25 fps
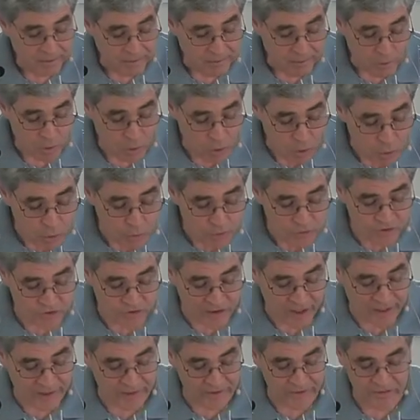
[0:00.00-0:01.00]
Luke
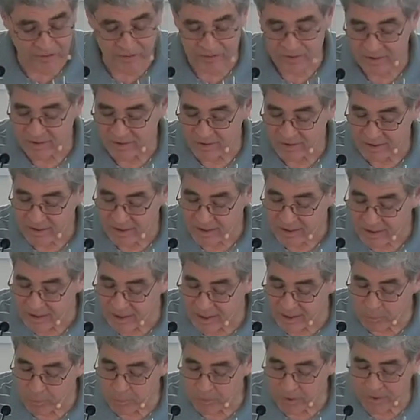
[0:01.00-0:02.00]
says
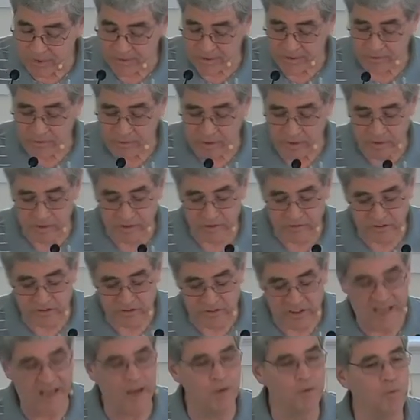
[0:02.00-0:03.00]
the
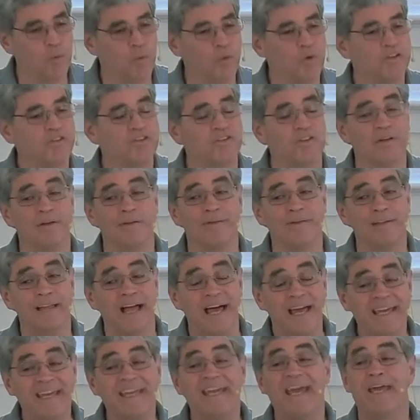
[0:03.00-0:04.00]
sound was
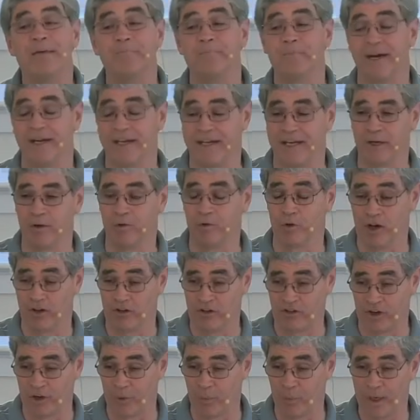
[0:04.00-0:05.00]
like a mighty
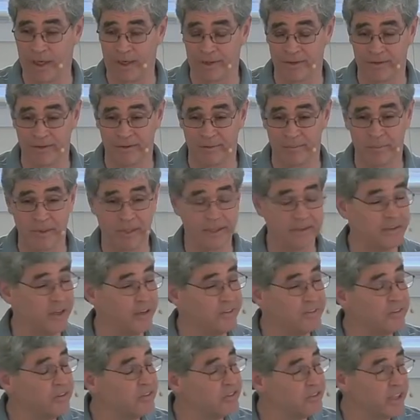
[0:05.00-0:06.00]
rushing wind, but it
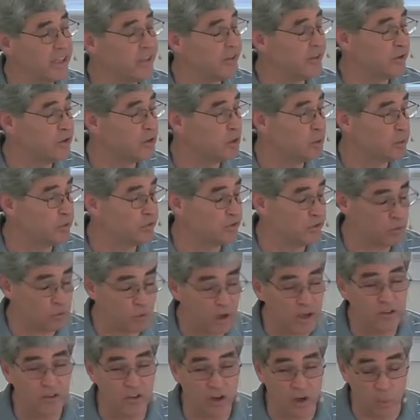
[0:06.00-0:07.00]
doesn't say that there was a
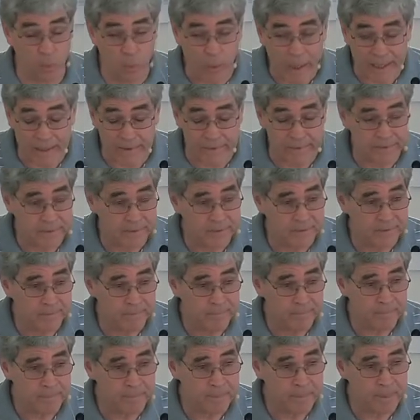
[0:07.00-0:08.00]
rushing wind.
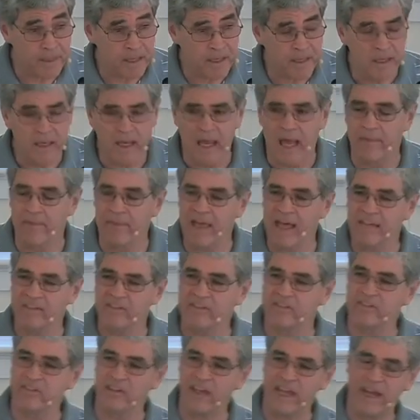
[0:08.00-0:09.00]
And that
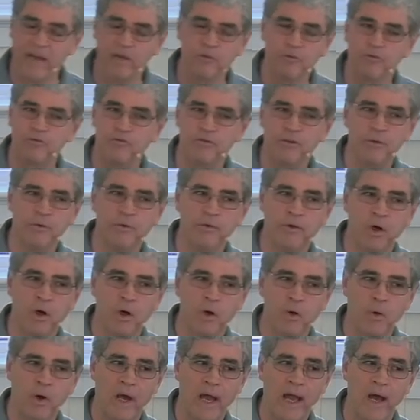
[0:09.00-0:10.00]
sound filled the
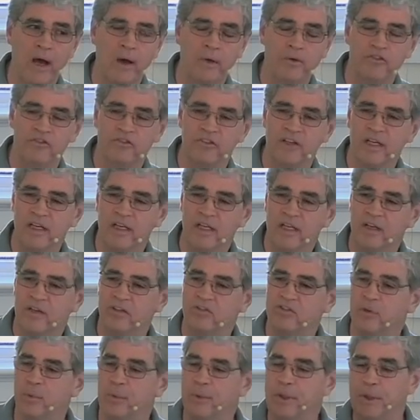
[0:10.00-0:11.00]
whole house.
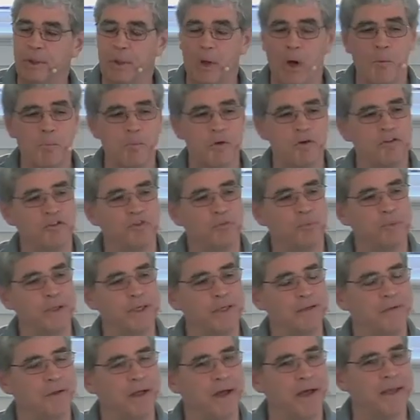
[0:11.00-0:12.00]
So it would almost
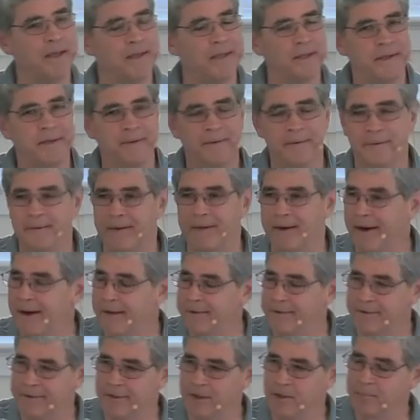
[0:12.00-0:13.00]
be like, I
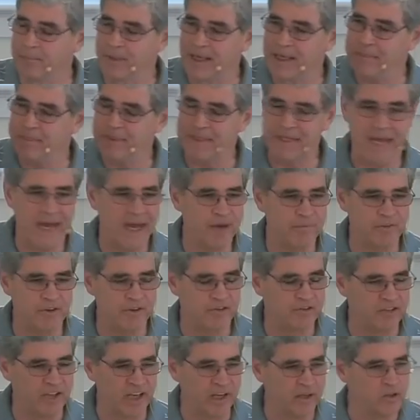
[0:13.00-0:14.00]
don't know, maybe you have the
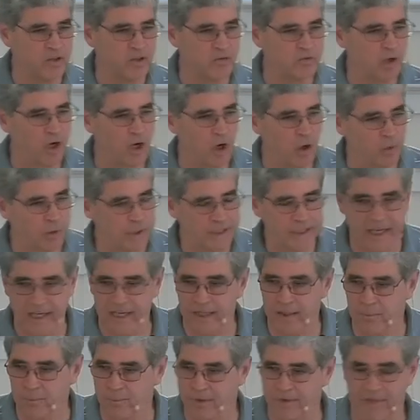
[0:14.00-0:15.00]
sound of a
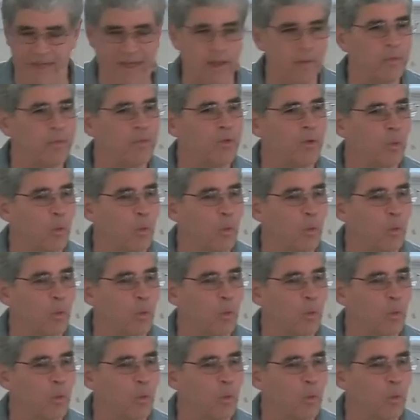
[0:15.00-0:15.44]
hurricane without the